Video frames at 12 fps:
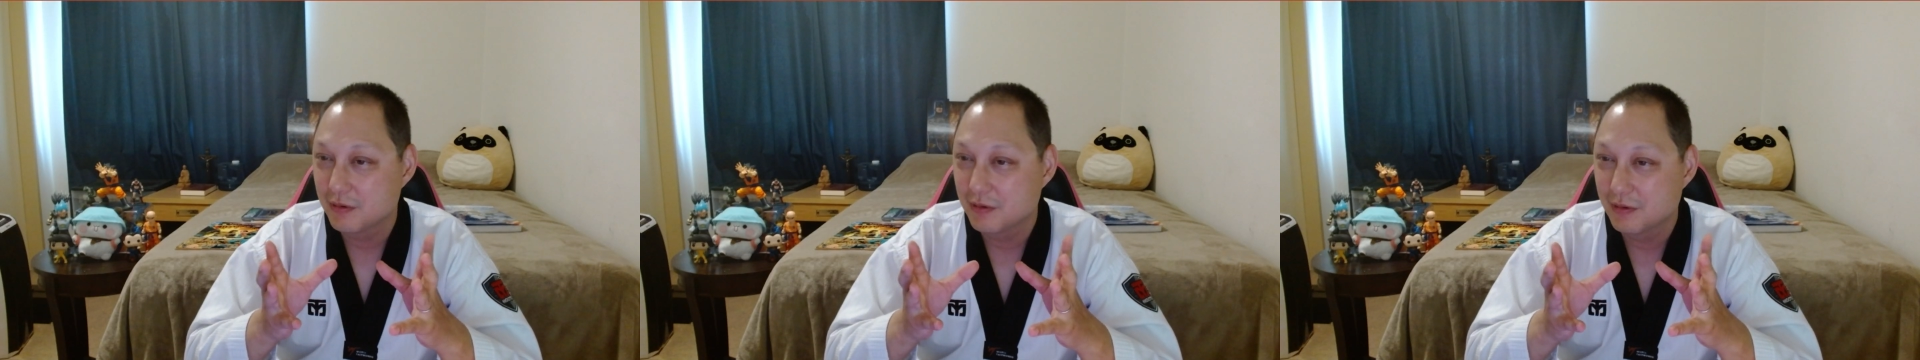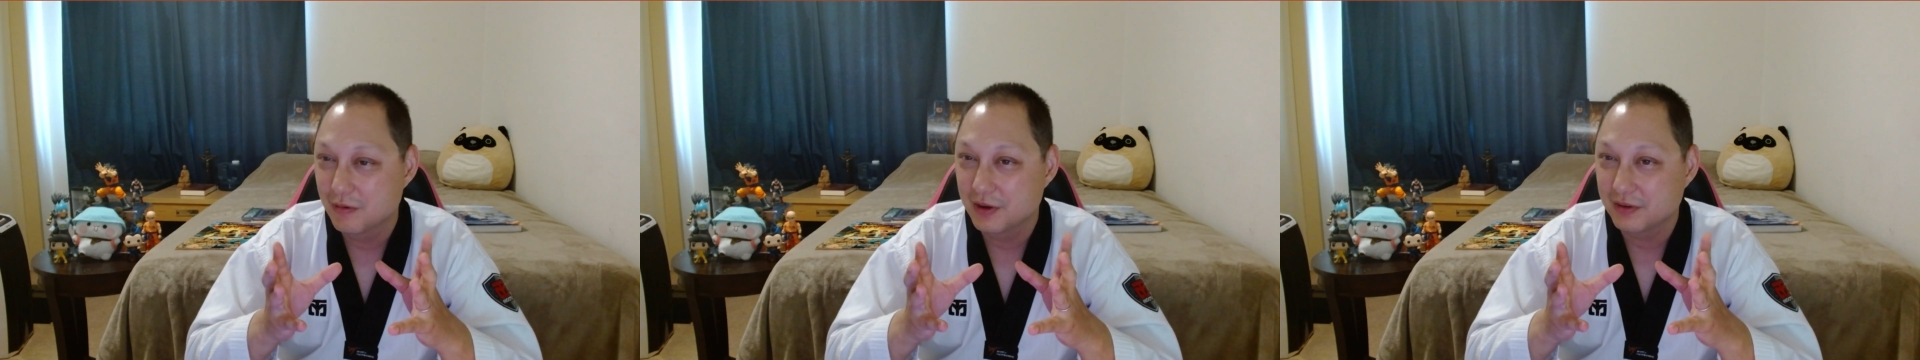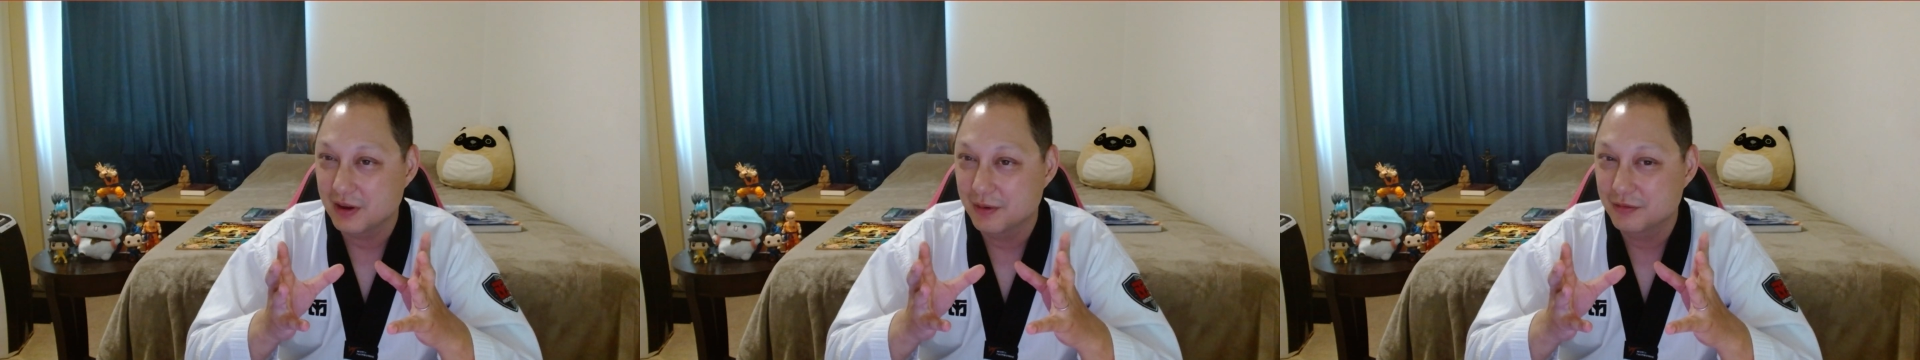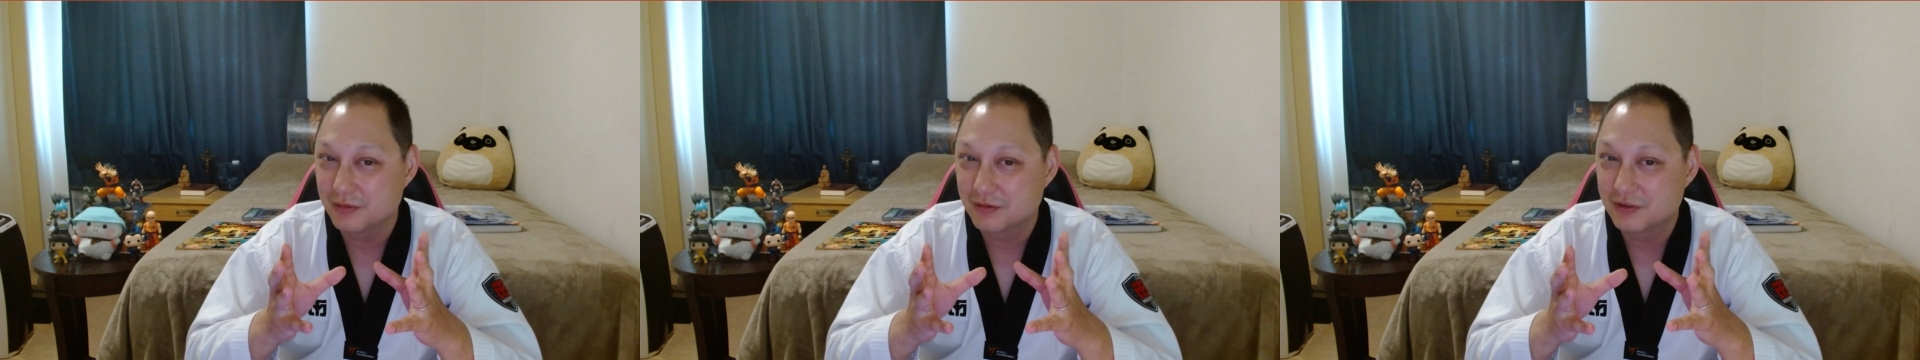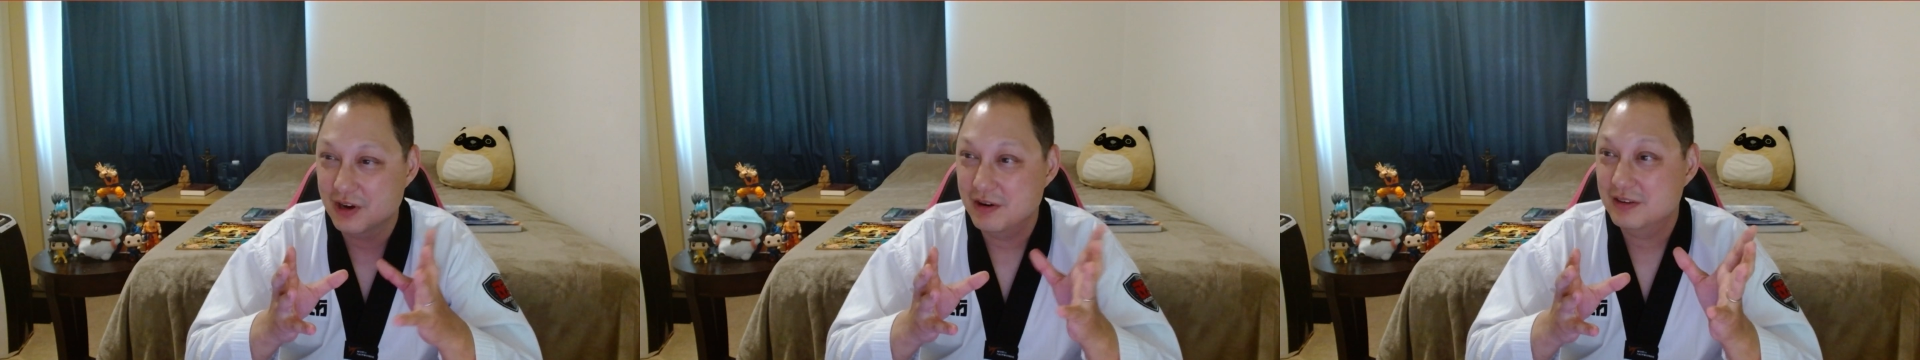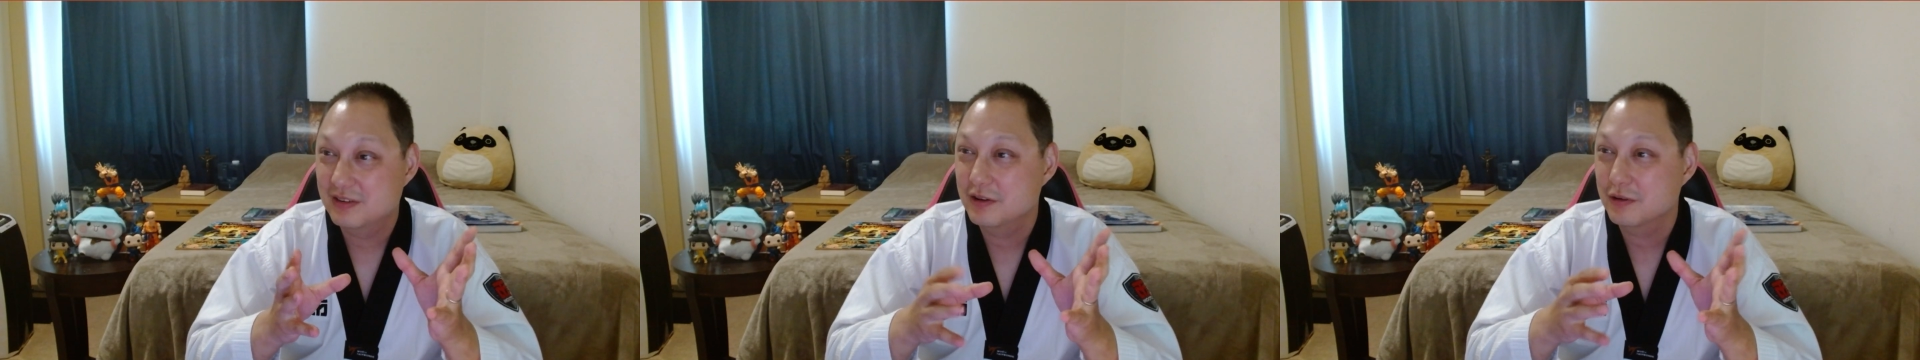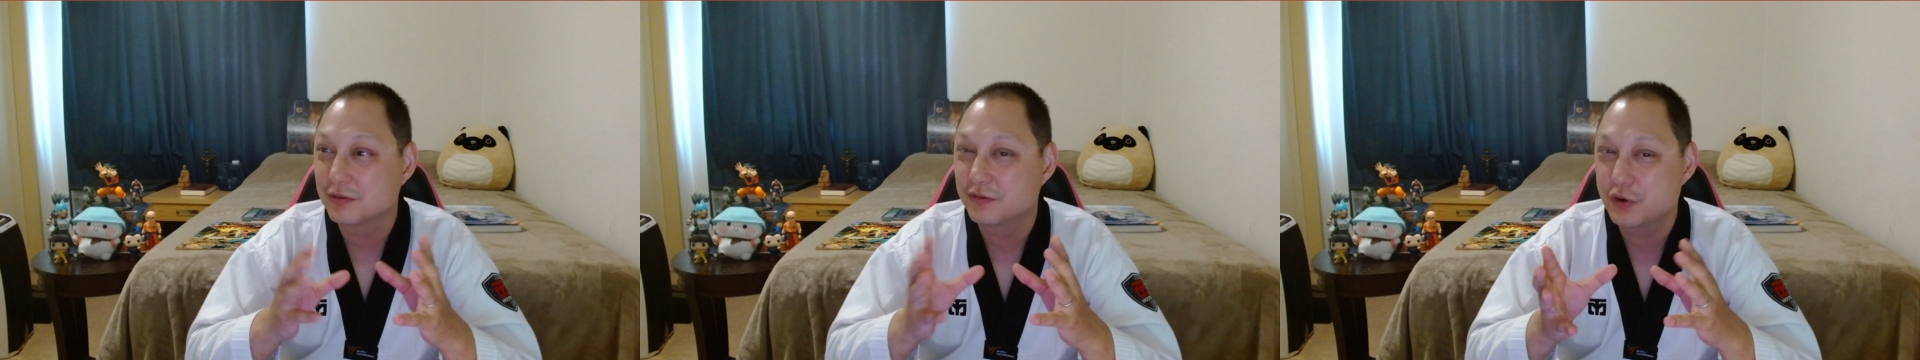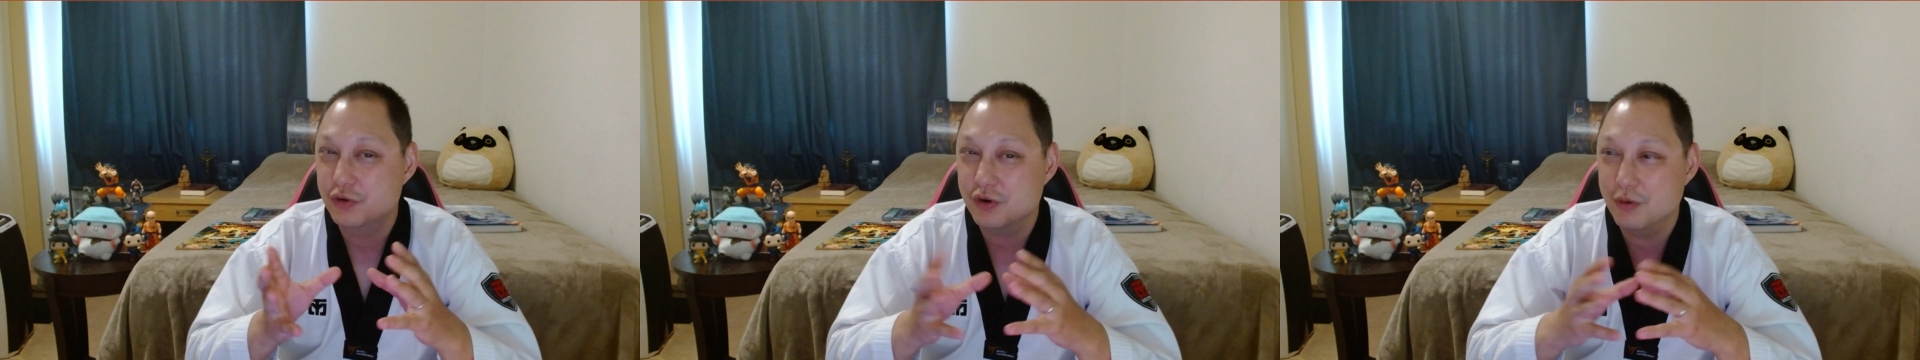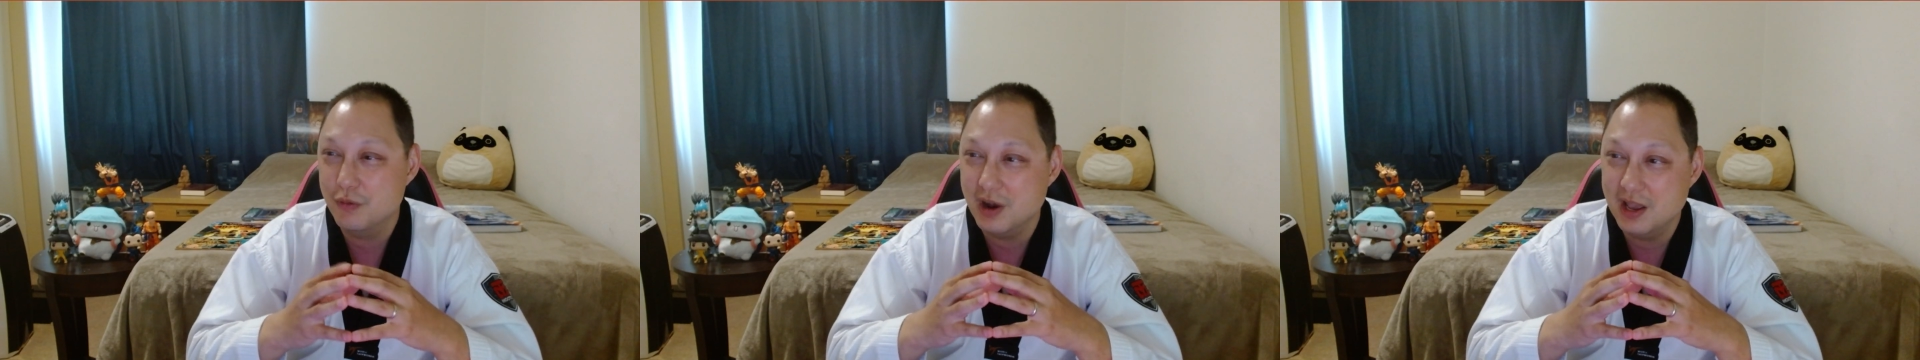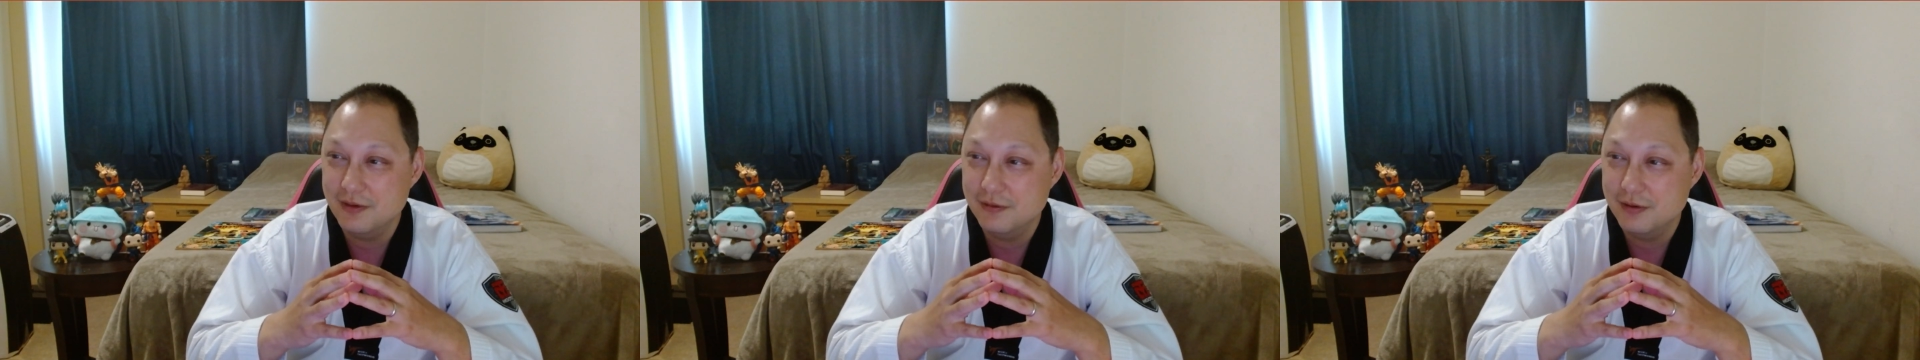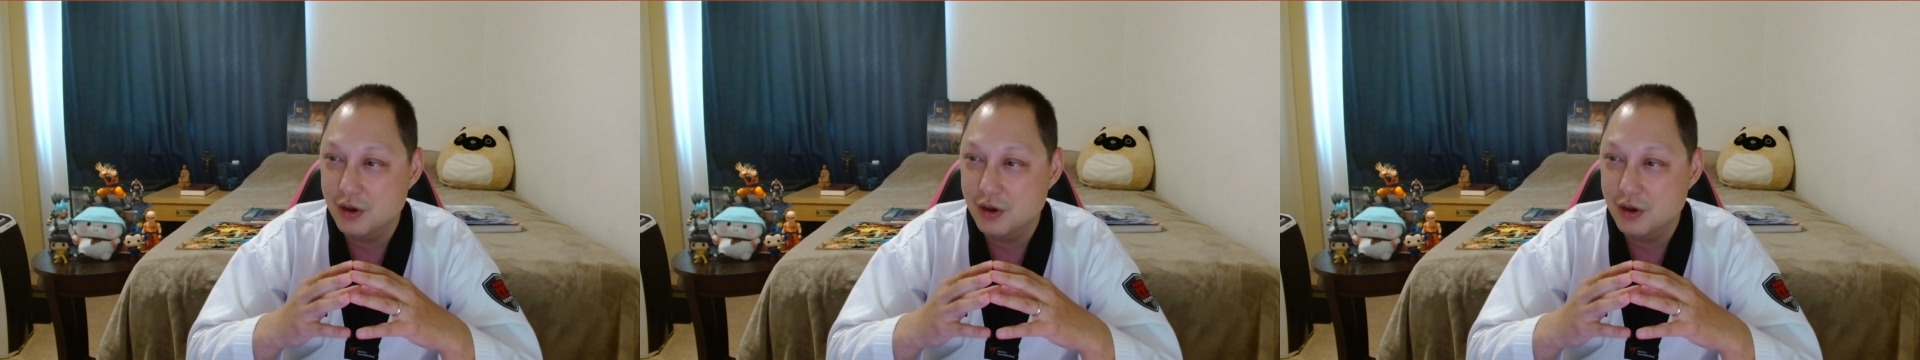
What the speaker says: was Jerry Siegel's future wife,